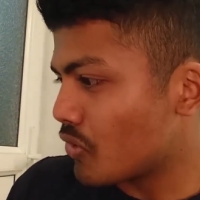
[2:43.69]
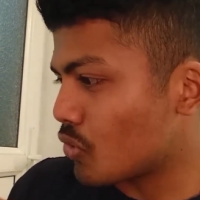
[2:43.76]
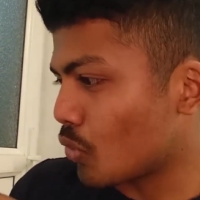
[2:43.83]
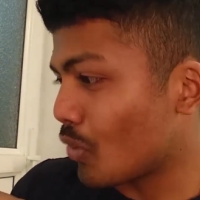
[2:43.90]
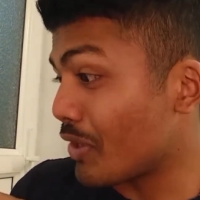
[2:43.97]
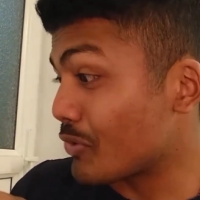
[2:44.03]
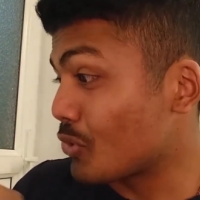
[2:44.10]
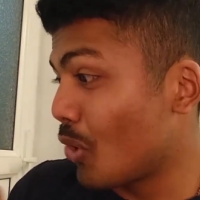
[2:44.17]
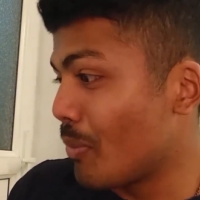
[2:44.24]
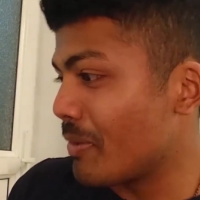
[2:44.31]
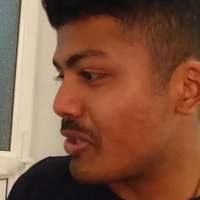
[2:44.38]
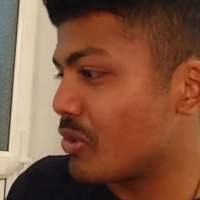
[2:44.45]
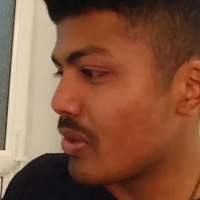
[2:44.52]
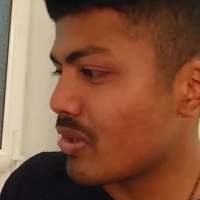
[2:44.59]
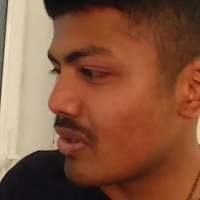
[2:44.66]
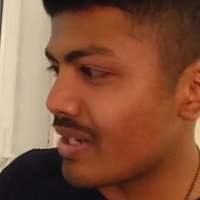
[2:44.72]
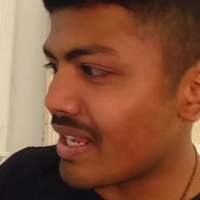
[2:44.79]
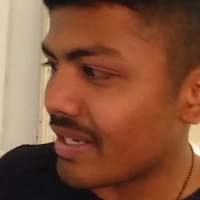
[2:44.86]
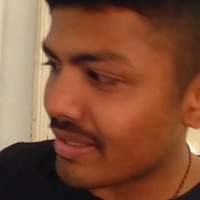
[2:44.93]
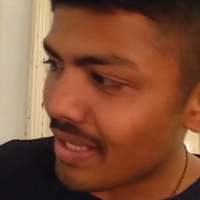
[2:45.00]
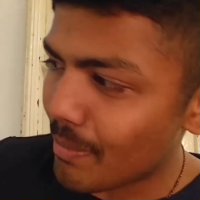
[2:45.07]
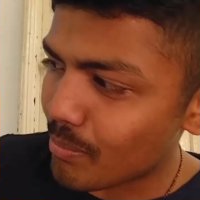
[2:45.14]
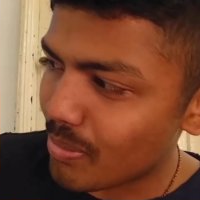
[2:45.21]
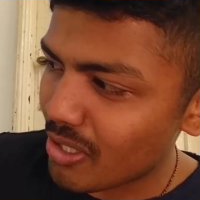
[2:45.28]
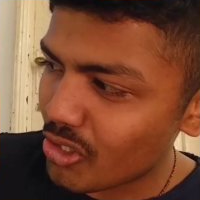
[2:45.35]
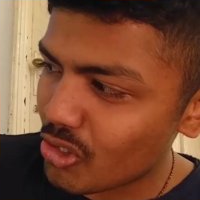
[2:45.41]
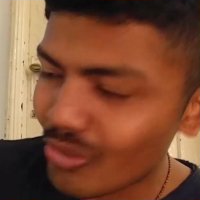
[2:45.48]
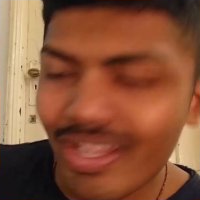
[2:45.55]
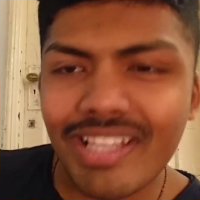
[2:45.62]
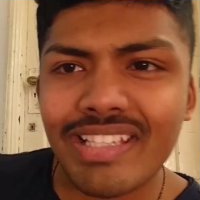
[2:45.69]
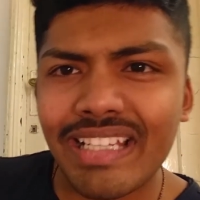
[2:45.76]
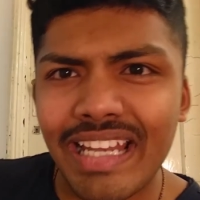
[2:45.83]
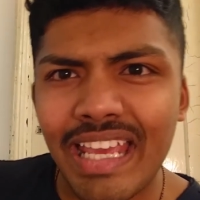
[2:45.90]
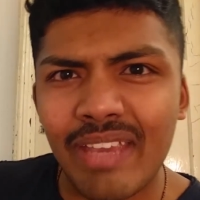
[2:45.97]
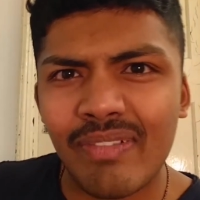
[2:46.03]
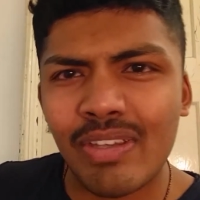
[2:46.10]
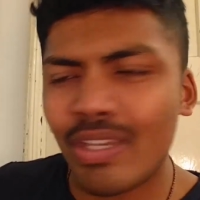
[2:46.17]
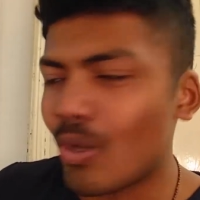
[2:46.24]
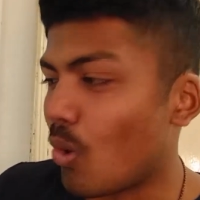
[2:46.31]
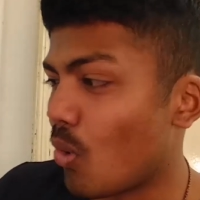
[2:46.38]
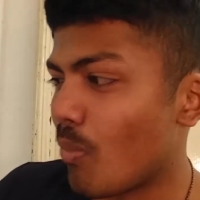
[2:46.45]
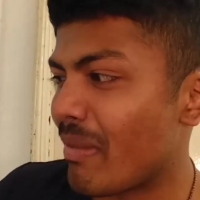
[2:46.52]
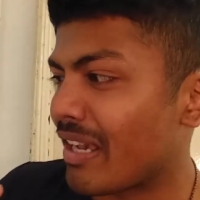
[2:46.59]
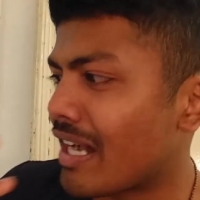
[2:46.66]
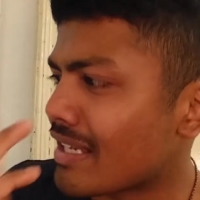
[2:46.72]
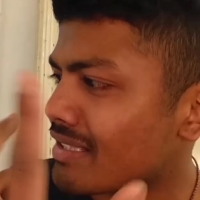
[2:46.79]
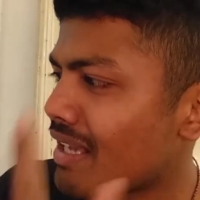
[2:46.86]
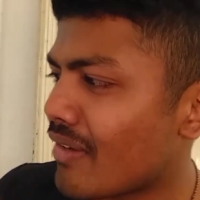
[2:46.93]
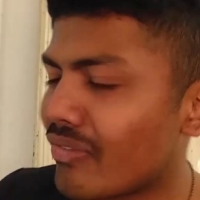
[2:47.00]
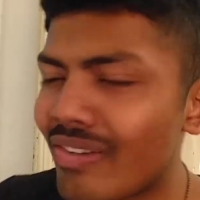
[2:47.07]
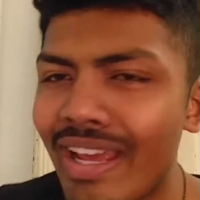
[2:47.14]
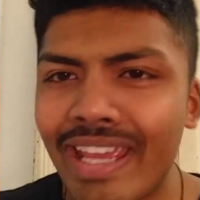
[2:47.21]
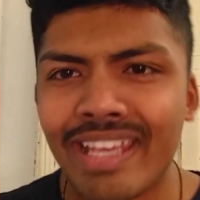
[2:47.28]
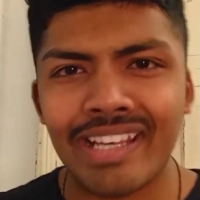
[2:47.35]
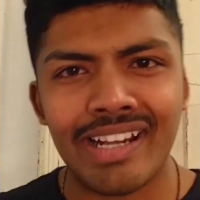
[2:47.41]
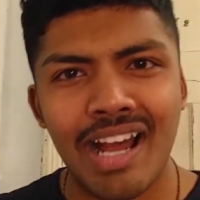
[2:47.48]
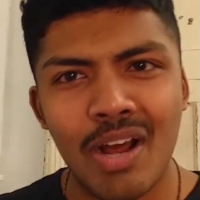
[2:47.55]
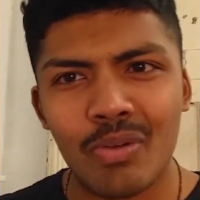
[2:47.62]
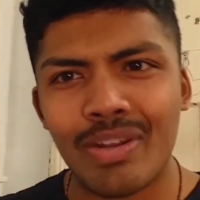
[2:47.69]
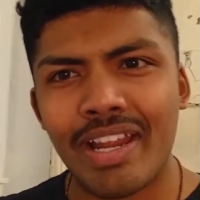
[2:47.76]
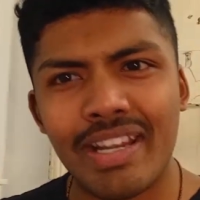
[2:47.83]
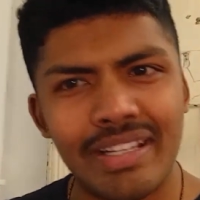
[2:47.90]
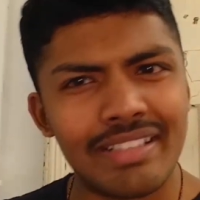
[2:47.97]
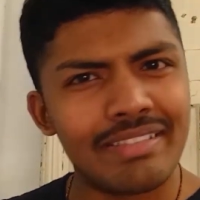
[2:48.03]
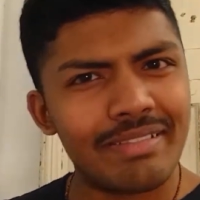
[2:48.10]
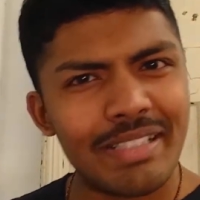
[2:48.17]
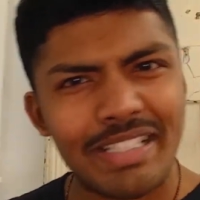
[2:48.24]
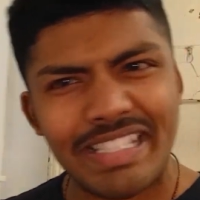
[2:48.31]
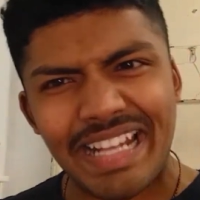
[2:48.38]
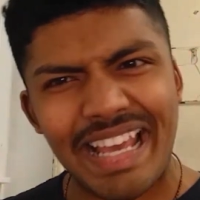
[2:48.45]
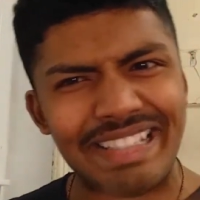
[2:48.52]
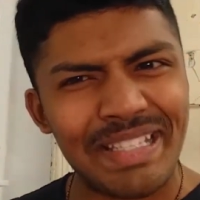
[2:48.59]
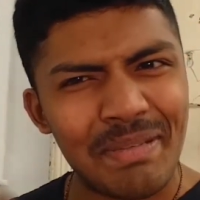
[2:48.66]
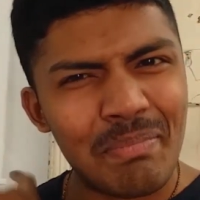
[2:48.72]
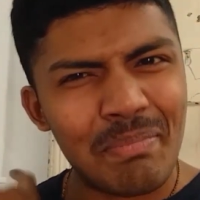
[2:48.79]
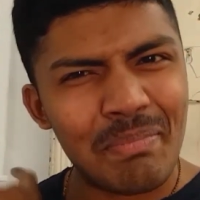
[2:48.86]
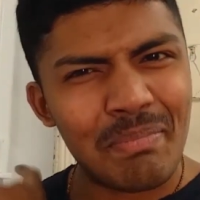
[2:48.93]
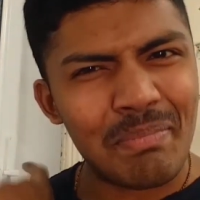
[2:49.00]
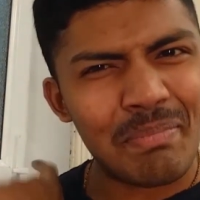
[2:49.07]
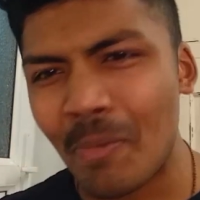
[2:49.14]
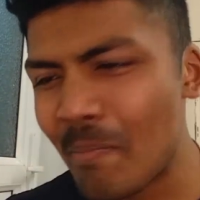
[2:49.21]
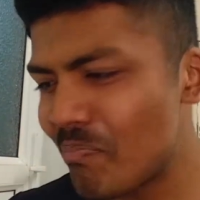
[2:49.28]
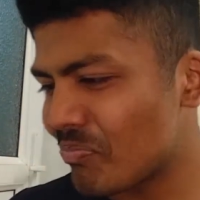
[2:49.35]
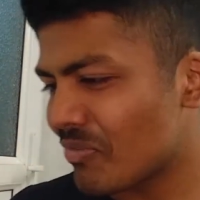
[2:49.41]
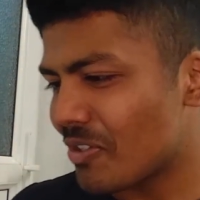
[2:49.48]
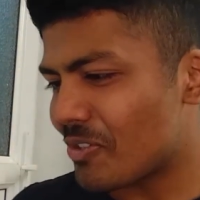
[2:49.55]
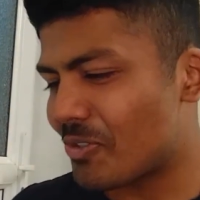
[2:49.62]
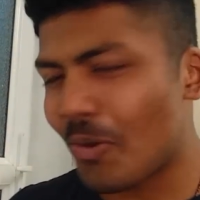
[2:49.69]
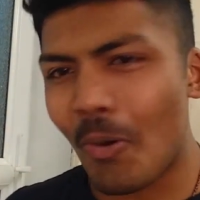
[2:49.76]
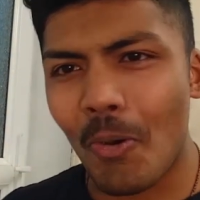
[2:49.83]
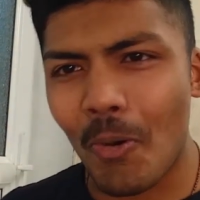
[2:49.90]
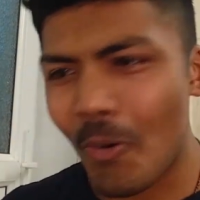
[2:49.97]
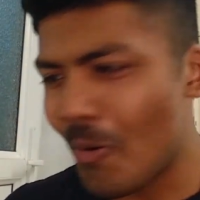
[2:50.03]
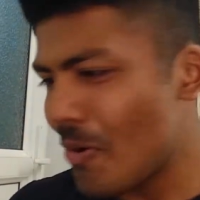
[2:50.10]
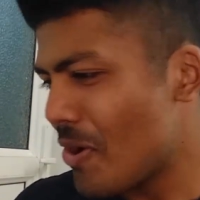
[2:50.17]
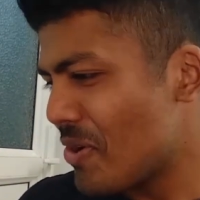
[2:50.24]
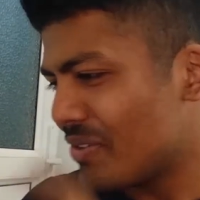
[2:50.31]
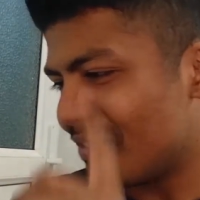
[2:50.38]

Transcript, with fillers: So there's so much going on and I'm pretty sure that's Levi or Mikasa flying around and slicing people. So